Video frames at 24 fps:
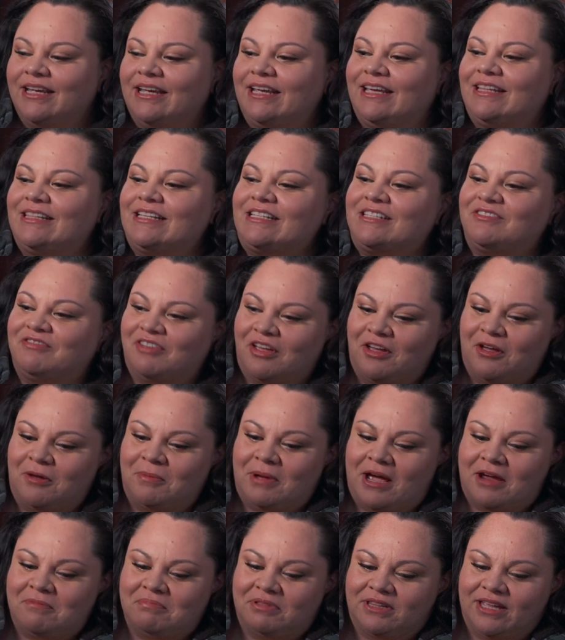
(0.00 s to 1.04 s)
In this film,
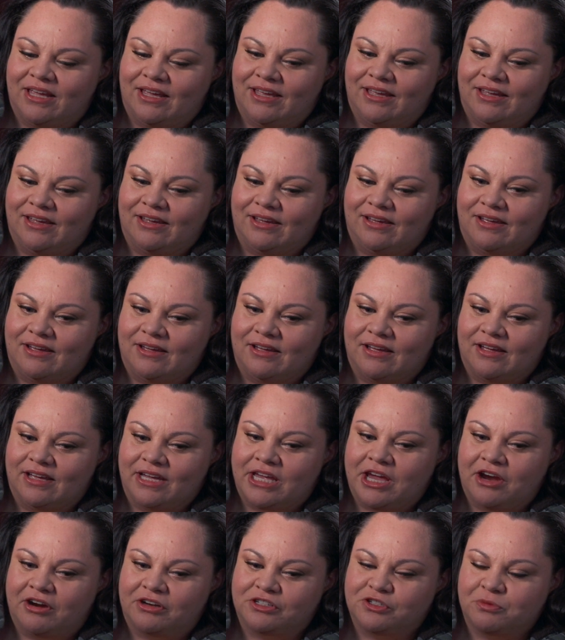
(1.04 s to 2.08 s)
I play a
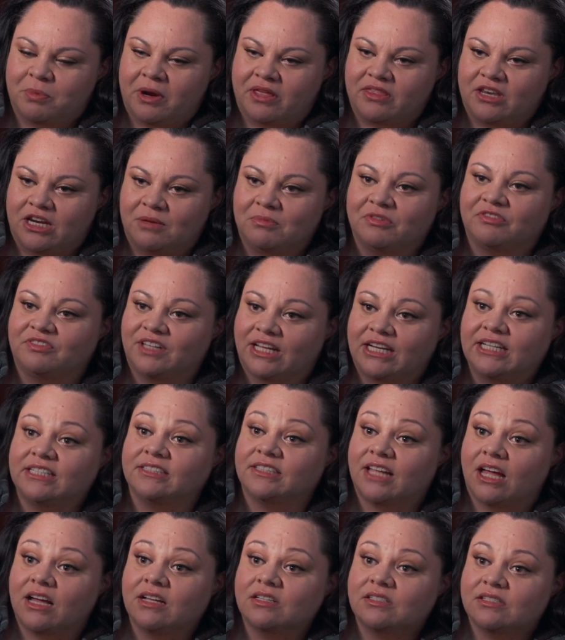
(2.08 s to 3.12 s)
character by the name of Letty
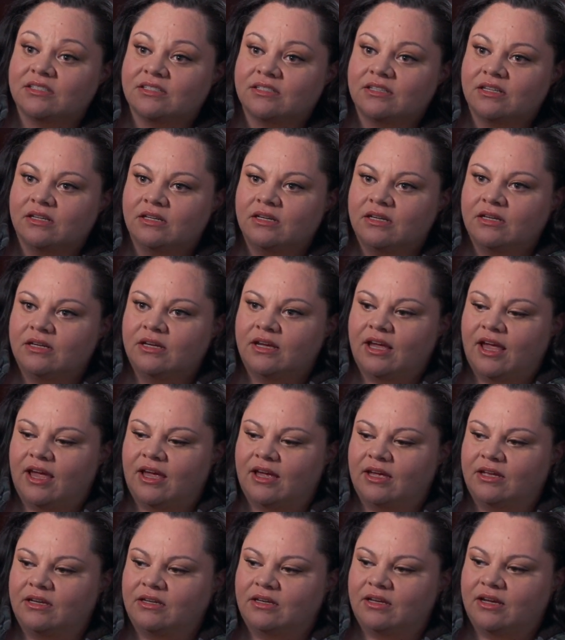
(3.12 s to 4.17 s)
Lutz.
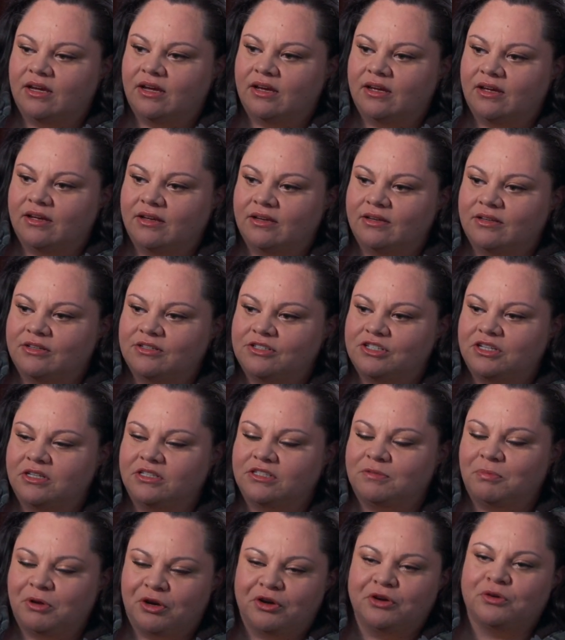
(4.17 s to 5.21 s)
And
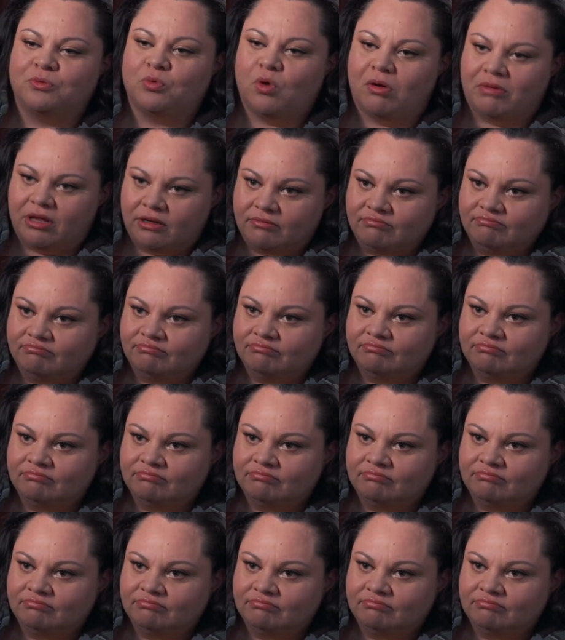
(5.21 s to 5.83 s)
she's a bearded woman